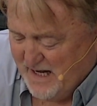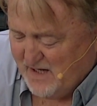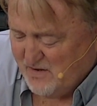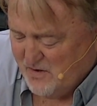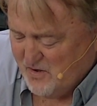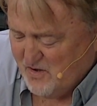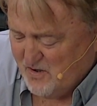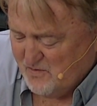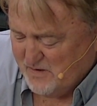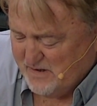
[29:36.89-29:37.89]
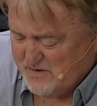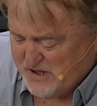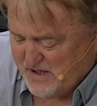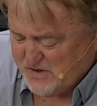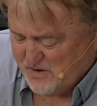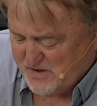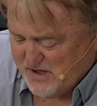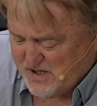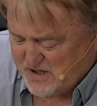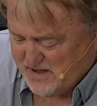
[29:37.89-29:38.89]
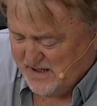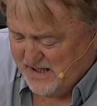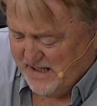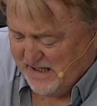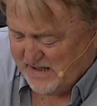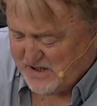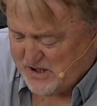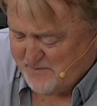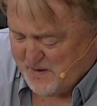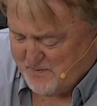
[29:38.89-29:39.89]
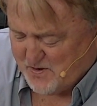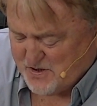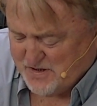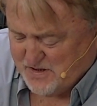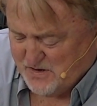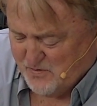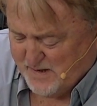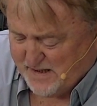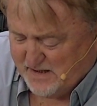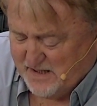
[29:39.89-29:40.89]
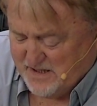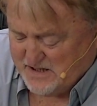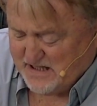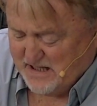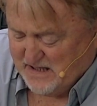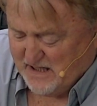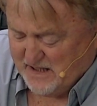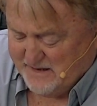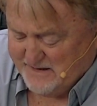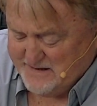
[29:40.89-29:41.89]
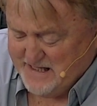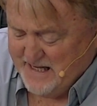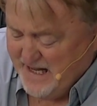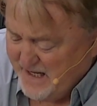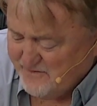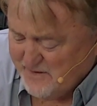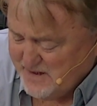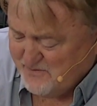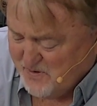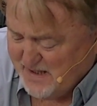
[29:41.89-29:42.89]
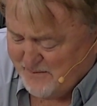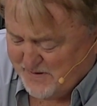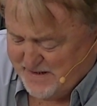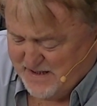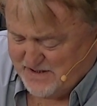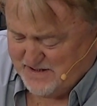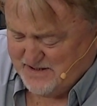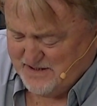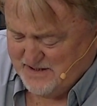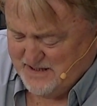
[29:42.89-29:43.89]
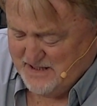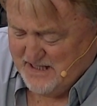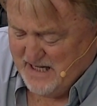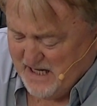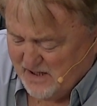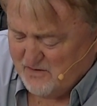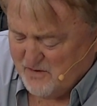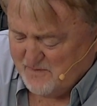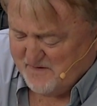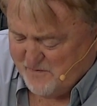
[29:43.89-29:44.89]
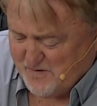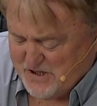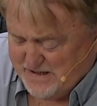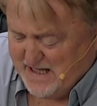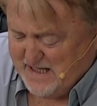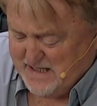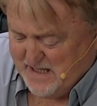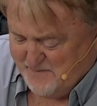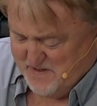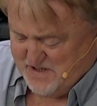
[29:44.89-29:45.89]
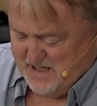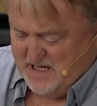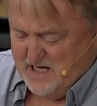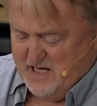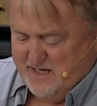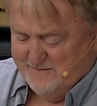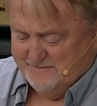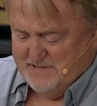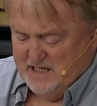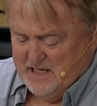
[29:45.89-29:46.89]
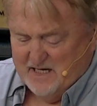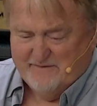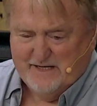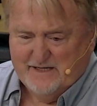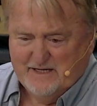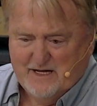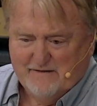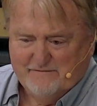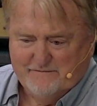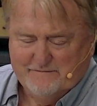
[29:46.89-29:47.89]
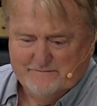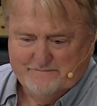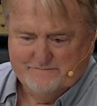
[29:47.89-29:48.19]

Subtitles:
How long will you judge unjustly and accept the persons of the wicked? Selah. How long are you put up with this? How long before you stand up and say, hey, I've had enough.